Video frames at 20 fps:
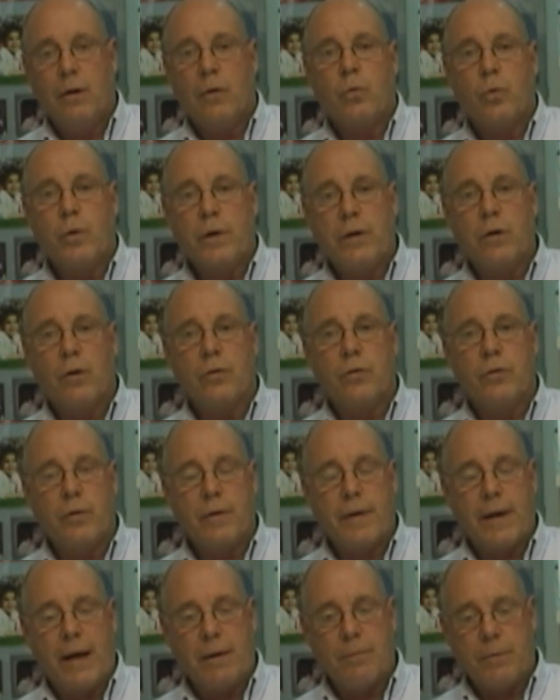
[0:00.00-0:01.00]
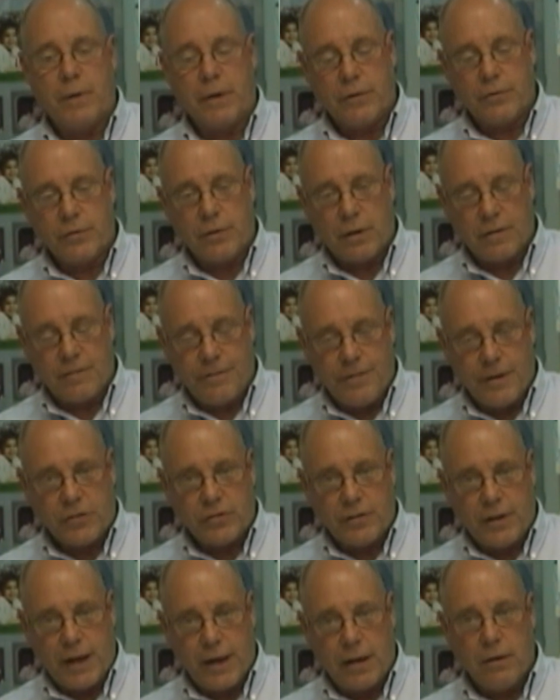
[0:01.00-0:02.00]
We don't do that because on a
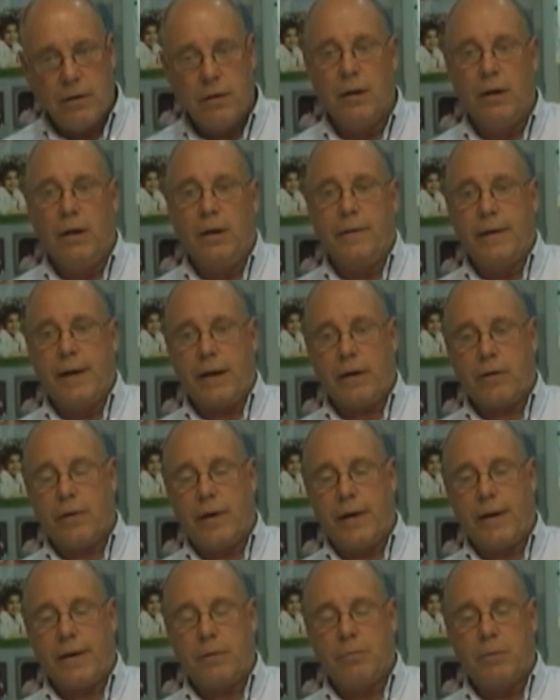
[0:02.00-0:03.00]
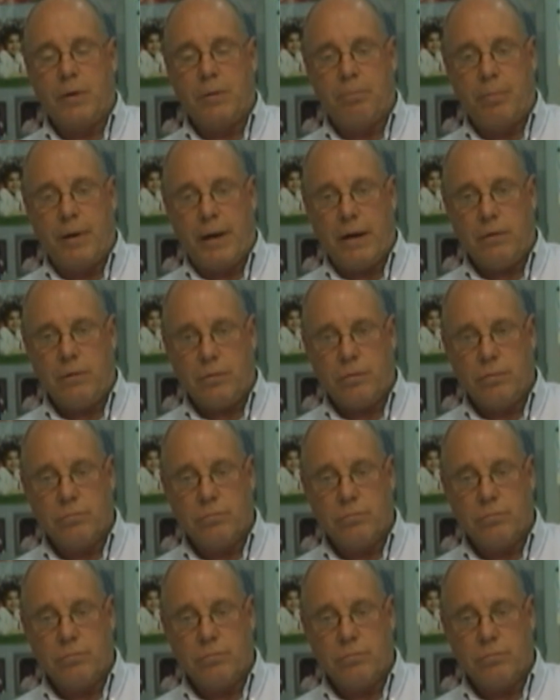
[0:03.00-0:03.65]
fixed head, that crank can be bent,